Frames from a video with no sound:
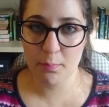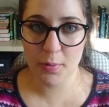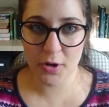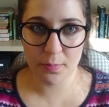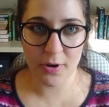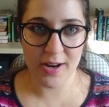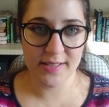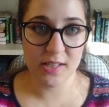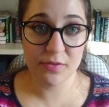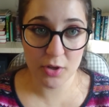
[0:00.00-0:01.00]
book
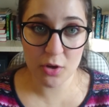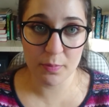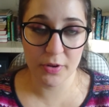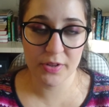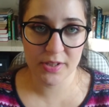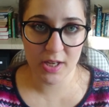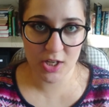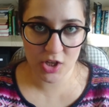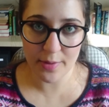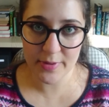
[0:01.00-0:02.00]
prices for new books
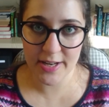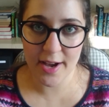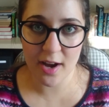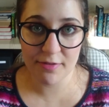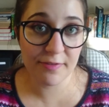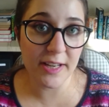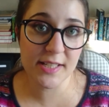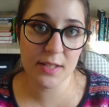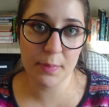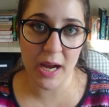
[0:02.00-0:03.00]
in Germany are
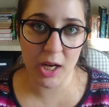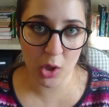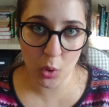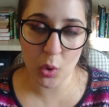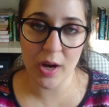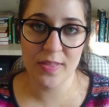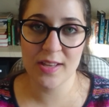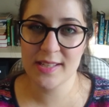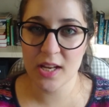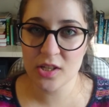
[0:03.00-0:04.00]
fixed by law, and
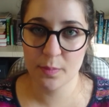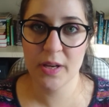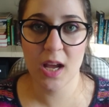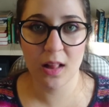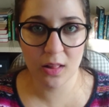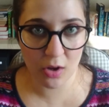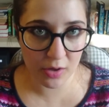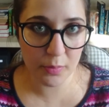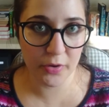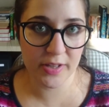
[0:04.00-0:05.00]
they tend to be a
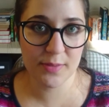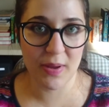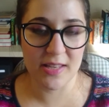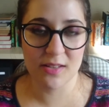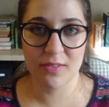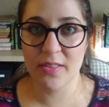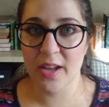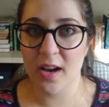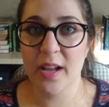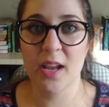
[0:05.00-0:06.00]
lot more expensive than
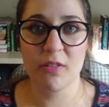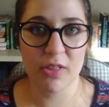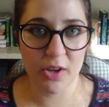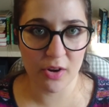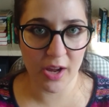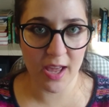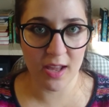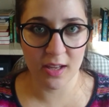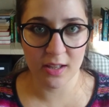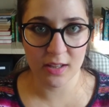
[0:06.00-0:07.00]
they are here in the
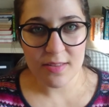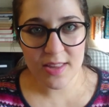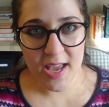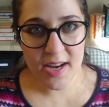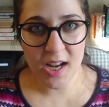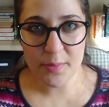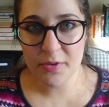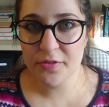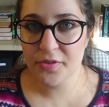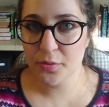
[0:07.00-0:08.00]
UK. Then I
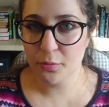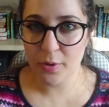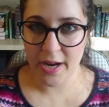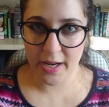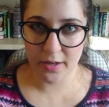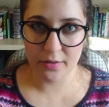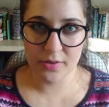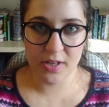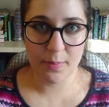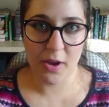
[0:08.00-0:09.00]
moved to
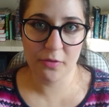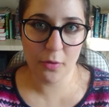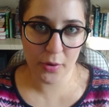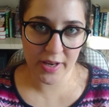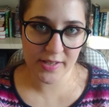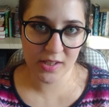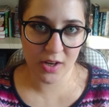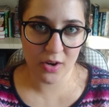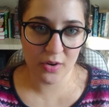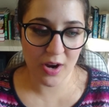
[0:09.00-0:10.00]
Wales about 4 years
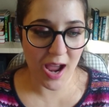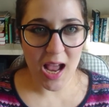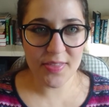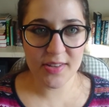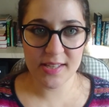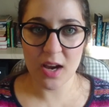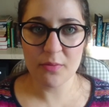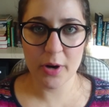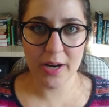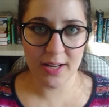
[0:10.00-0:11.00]
ago, and the
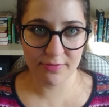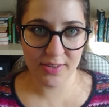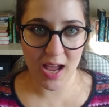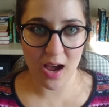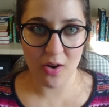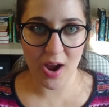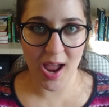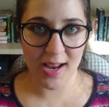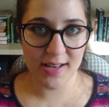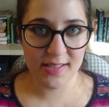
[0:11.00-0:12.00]
town where I live now
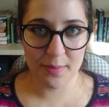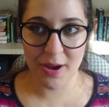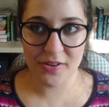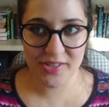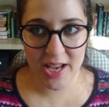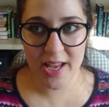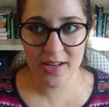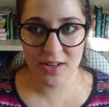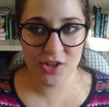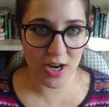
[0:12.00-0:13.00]
has about
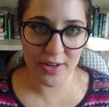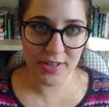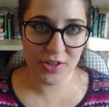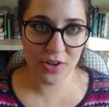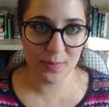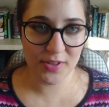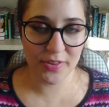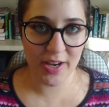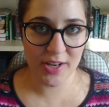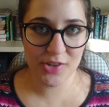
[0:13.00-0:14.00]
10 charity shops on
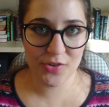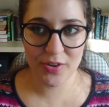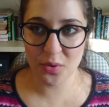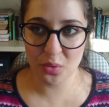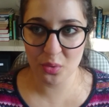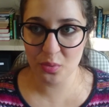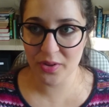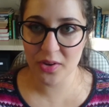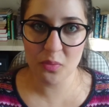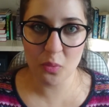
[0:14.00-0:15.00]
the high street, all
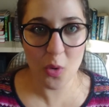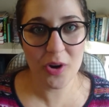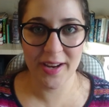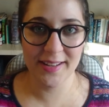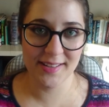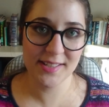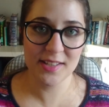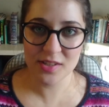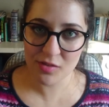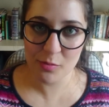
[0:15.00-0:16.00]
within walking
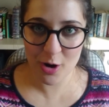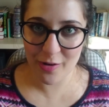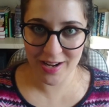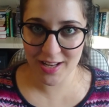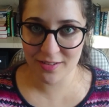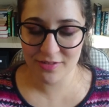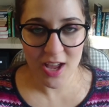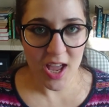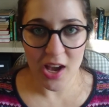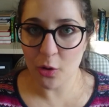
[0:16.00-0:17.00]
distance from where I live,
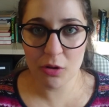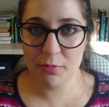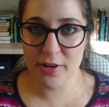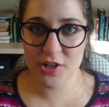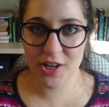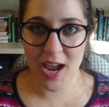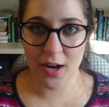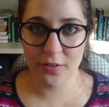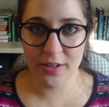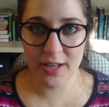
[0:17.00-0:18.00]
all of which
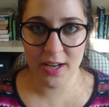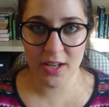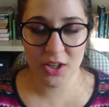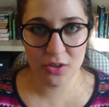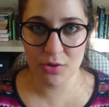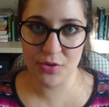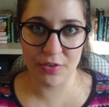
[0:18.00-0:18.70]
carry a huge